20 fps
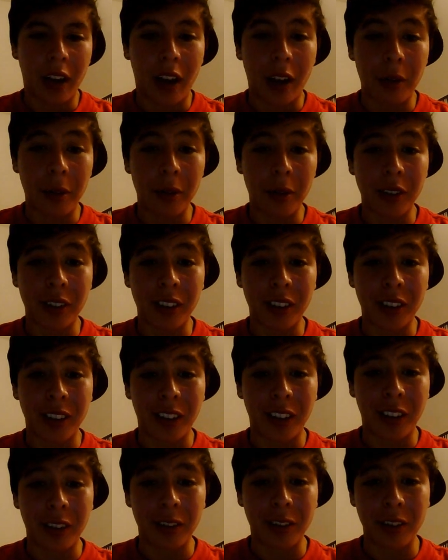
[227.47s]
I
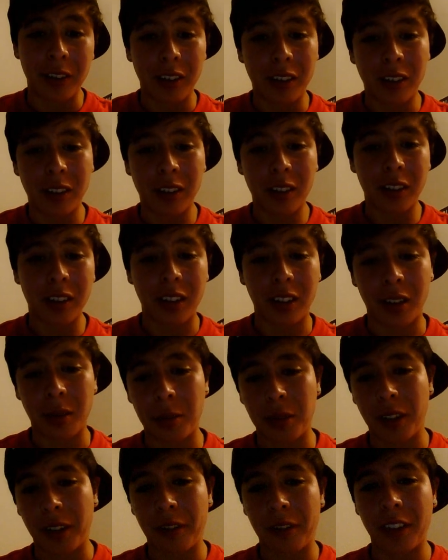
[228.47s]
wasn't nervous
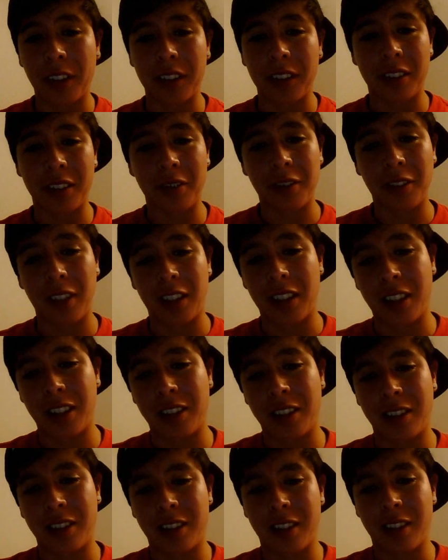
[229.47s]
about the
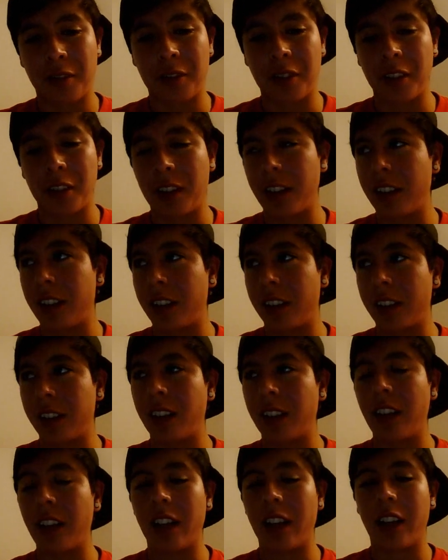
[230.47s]
face-to-face and
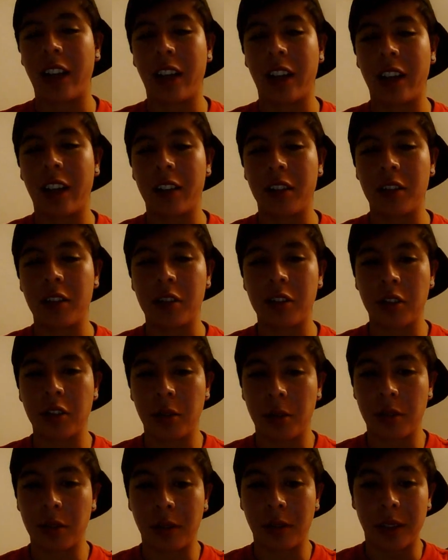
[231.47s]
everything, and
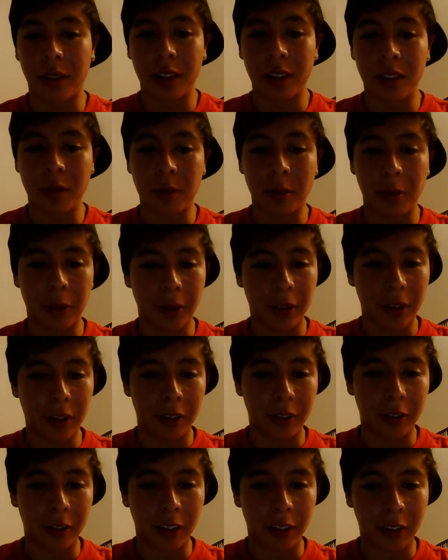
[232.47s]
she was very
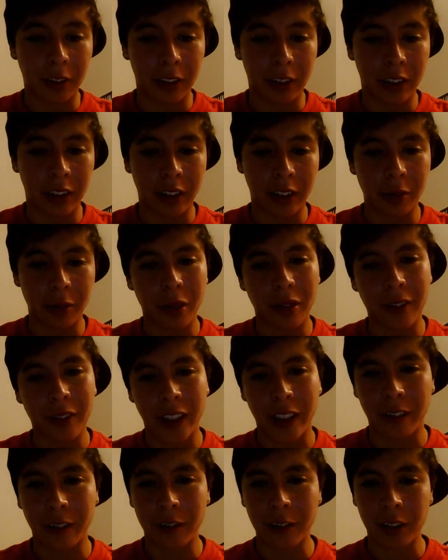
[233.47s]
supportive of it. We've
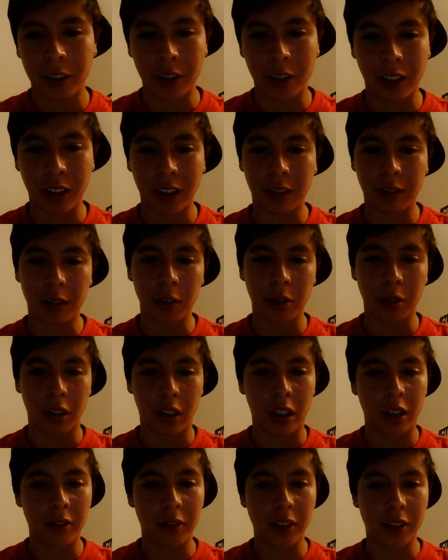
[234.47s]
had a few phone
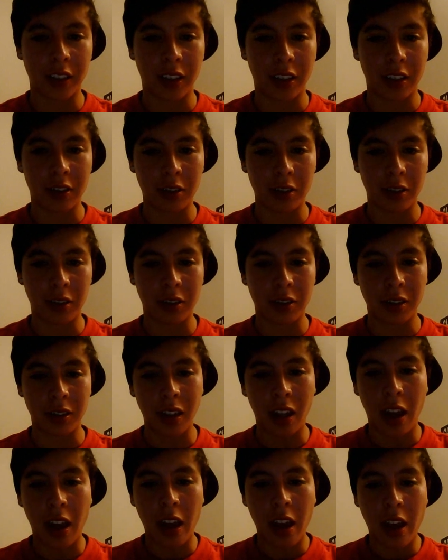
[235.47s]
conversations,
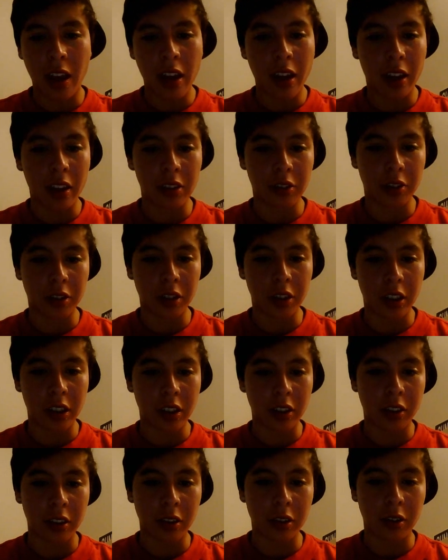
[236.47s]
and she
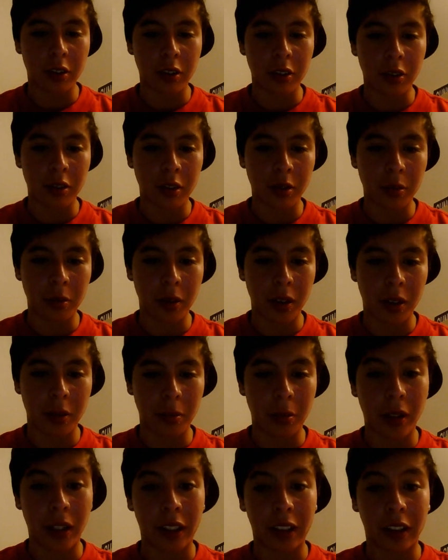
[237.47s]
introduced me
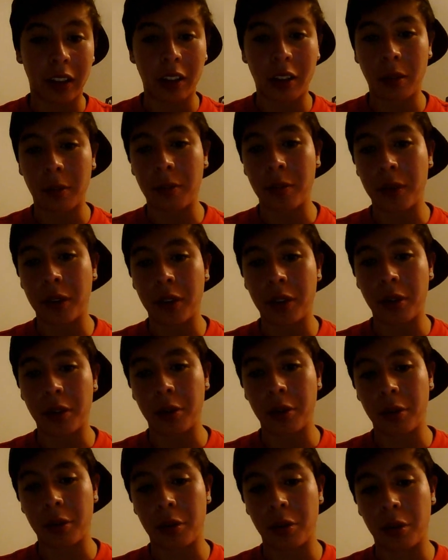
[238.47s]
back up
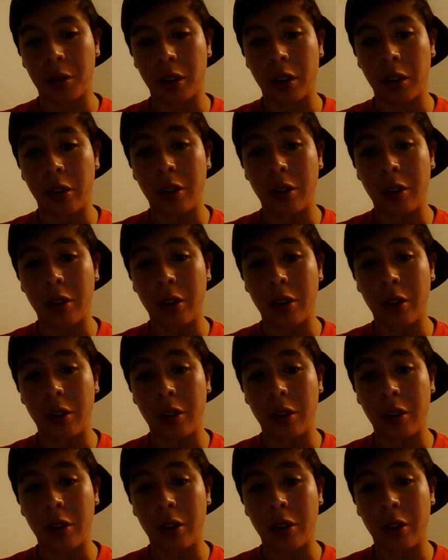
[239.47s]
to an